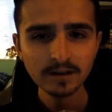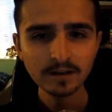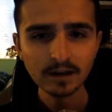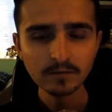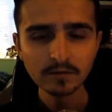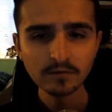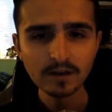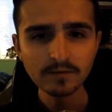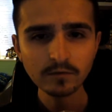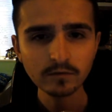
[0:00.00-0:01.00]
I'm just
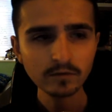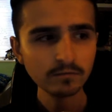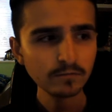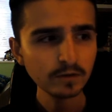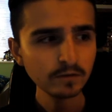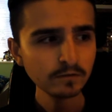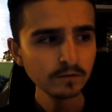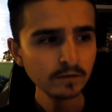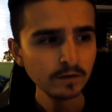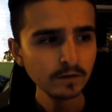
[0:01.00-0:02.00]
grateful, you know,
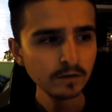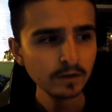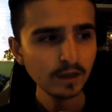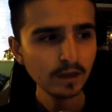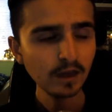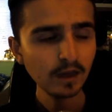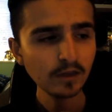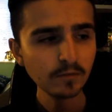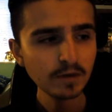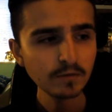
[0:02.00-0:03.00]
that other
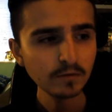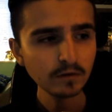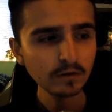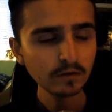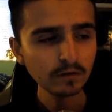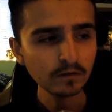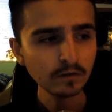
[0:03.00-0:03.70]
people can,